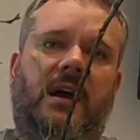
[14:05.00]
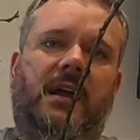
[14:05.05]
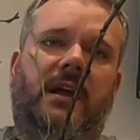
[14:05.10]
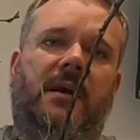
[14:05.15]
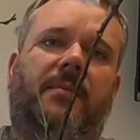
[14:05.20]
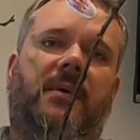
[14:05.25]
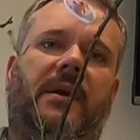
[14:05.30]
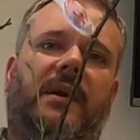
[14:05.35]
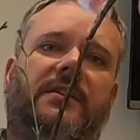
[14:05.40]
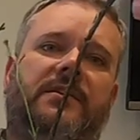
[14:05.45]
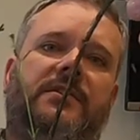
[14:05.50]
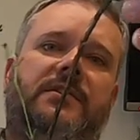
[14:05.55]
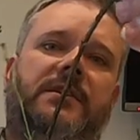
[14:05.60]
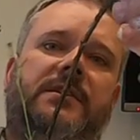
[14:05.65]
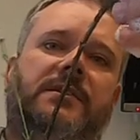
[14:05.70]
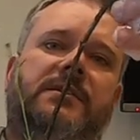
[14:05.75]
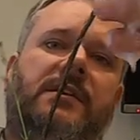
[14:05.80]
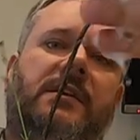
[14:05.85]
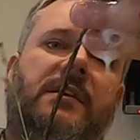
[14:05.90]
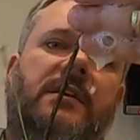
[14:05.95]
higher
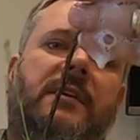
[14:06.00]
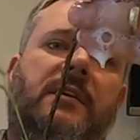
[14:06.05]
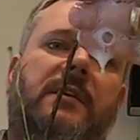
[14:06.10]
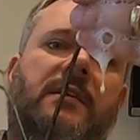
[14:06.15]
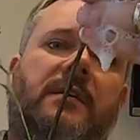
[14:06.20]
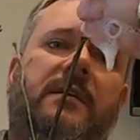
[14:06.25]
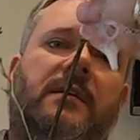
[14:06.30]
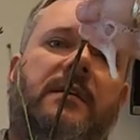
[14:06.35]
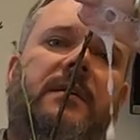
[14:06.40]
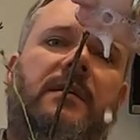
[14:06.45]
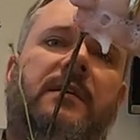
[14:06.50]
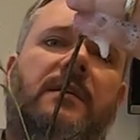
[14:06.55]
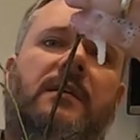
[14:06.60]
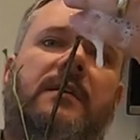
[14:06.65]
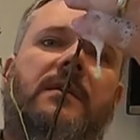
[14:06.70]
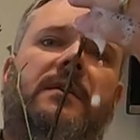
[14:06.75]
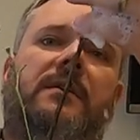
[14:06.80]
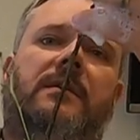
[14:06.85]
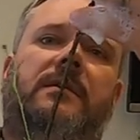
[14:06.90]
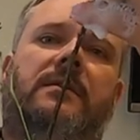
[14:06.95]
branches.
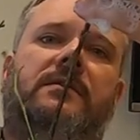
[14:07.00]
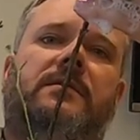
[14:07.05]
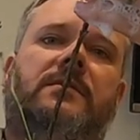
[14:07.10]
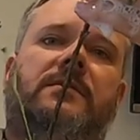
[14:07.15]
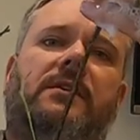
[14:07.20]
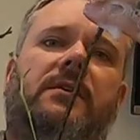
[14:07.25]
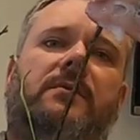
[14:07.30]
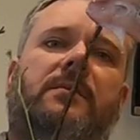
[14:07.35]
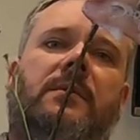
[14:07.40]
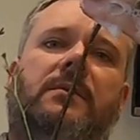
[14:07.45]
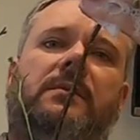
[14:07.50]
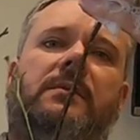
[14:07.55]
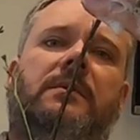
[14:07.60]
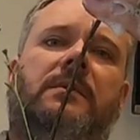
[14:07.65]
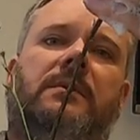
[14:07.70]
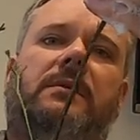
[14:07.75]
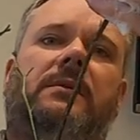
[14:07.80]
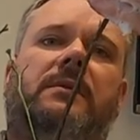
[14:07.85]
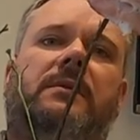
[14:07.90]
So we'll